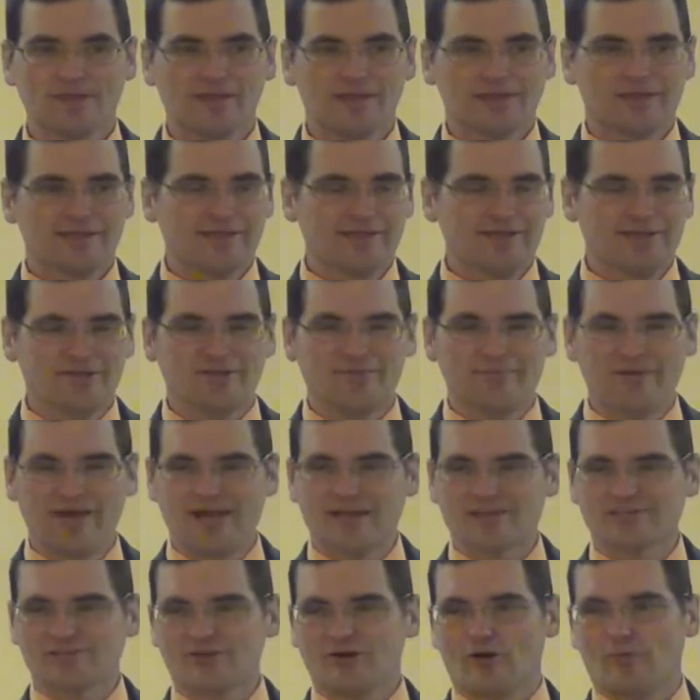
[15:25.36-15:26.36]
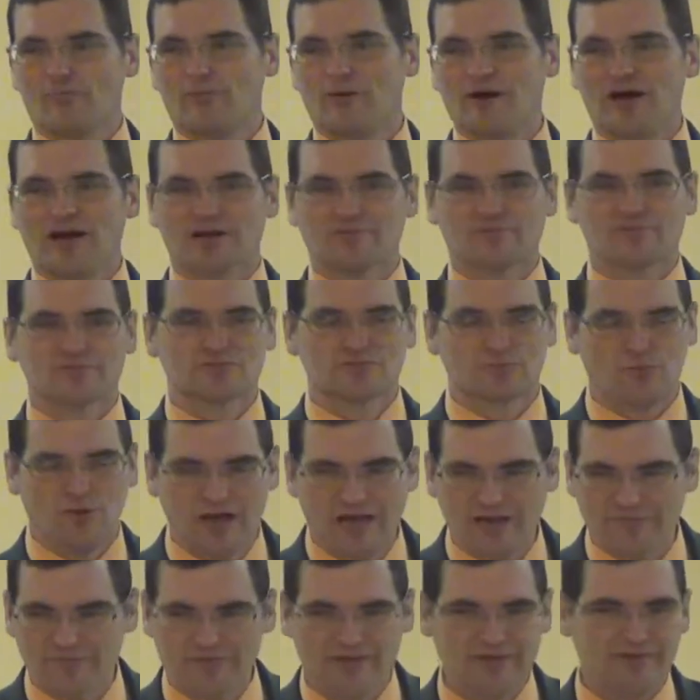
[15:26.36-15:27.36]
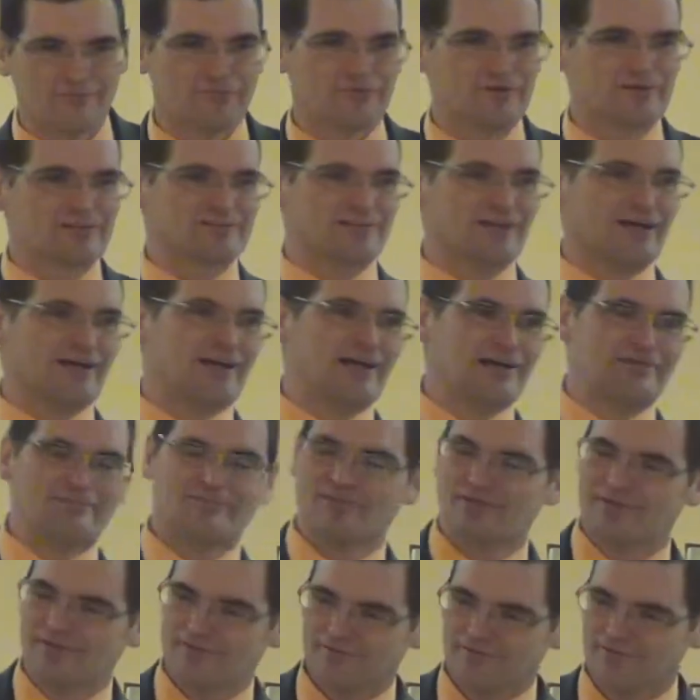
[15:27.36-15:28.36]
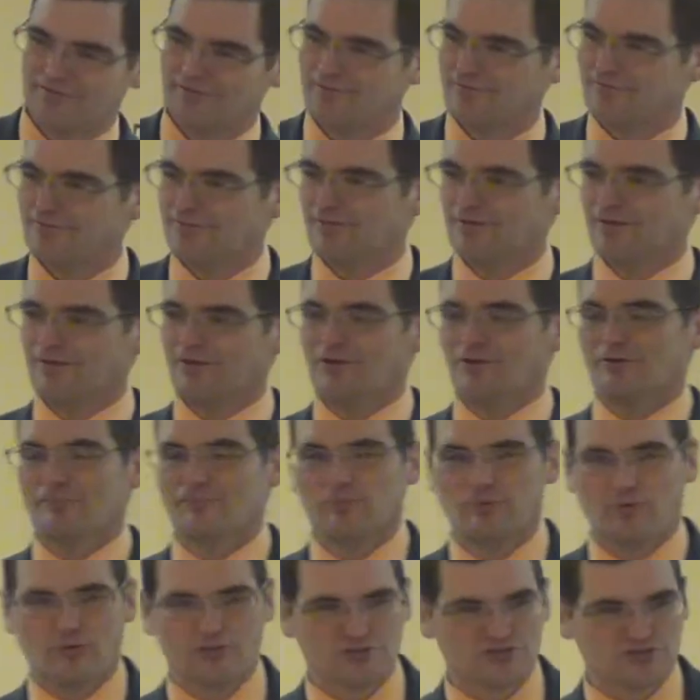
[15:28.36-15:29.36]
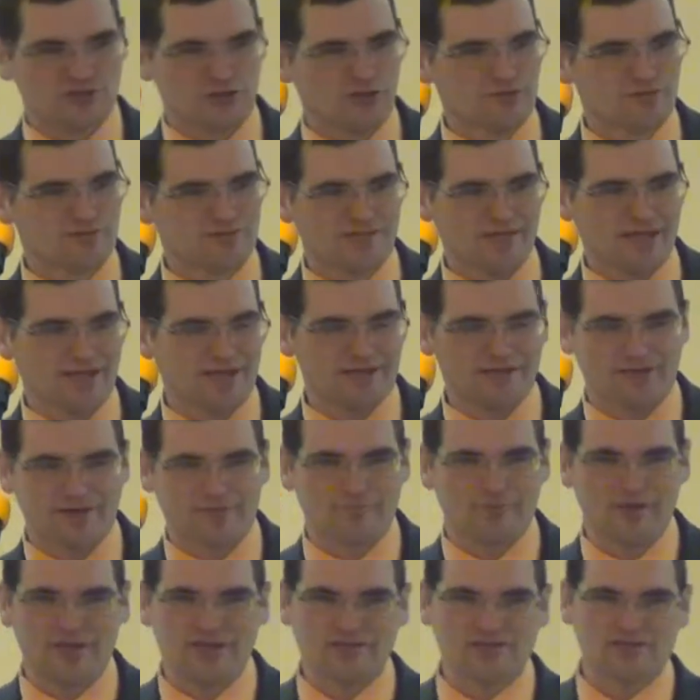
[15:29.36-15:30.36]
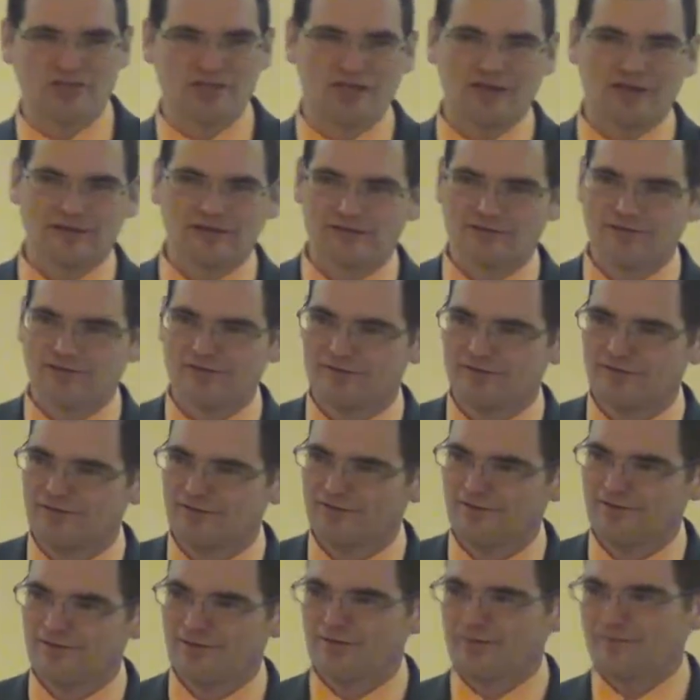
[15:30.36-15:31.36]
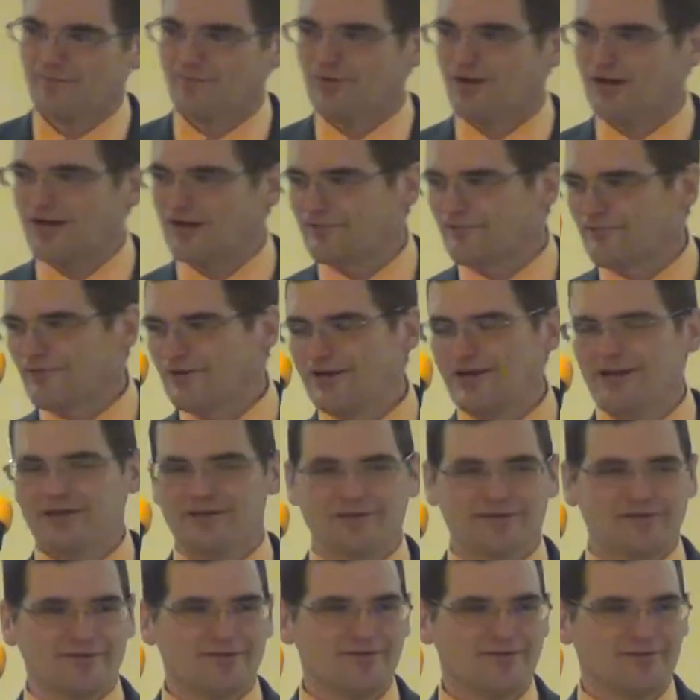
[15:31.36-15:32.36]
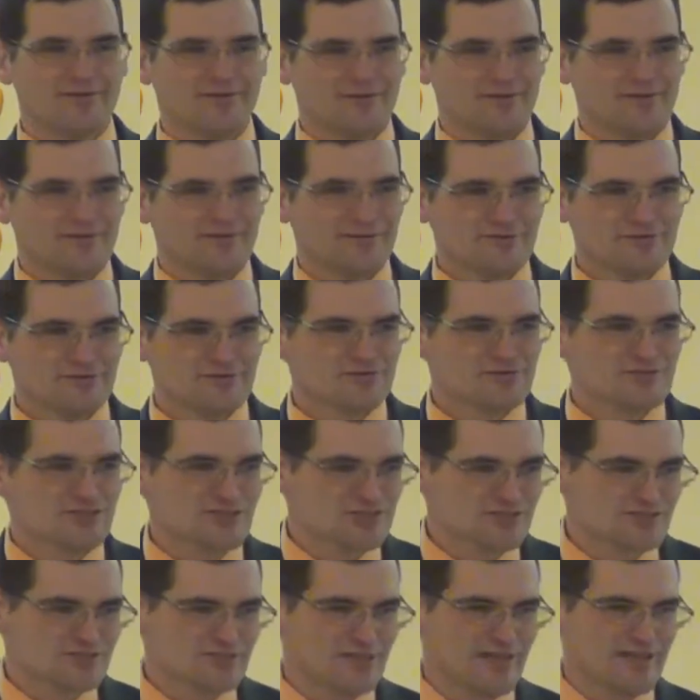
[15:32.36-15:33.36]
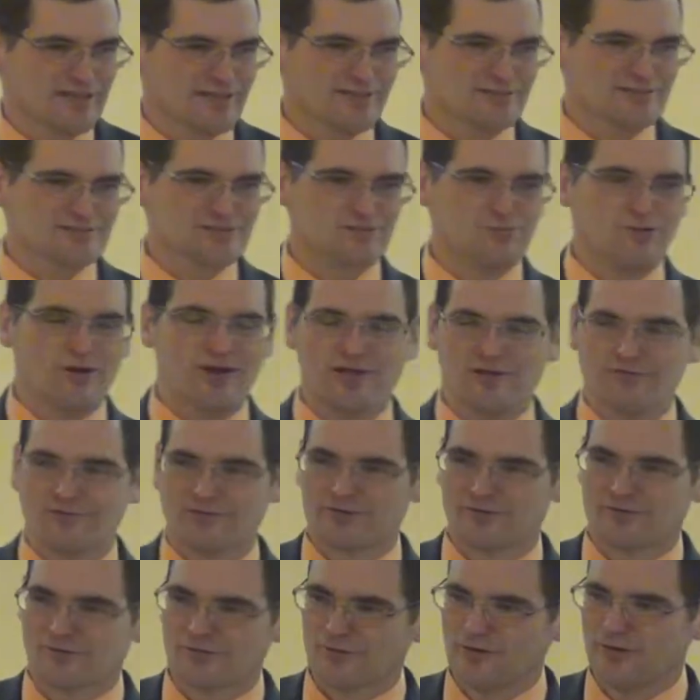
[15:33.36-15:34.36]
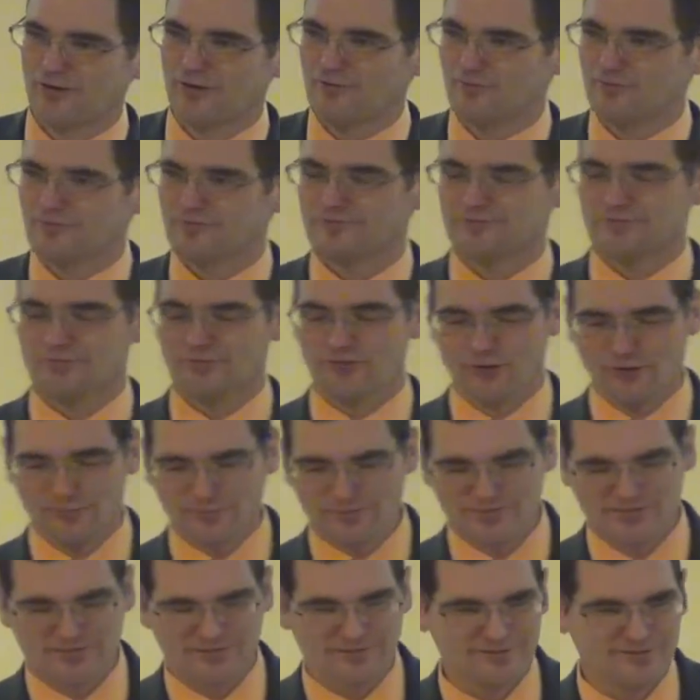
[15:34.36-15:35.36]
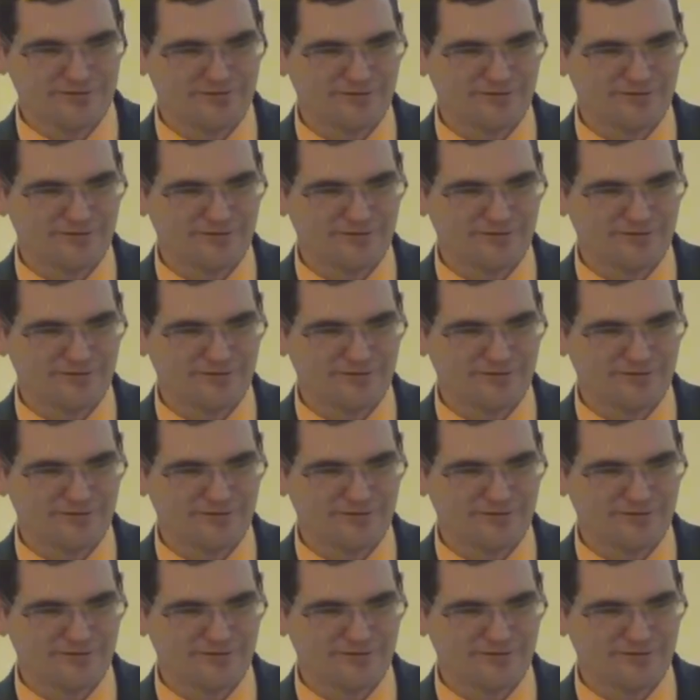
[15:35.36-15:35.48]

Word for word: Can you imagine old Potiphar's wife every time poor Joe signed their paycheck? Potiphar had to just like swallowing crow. Whoops.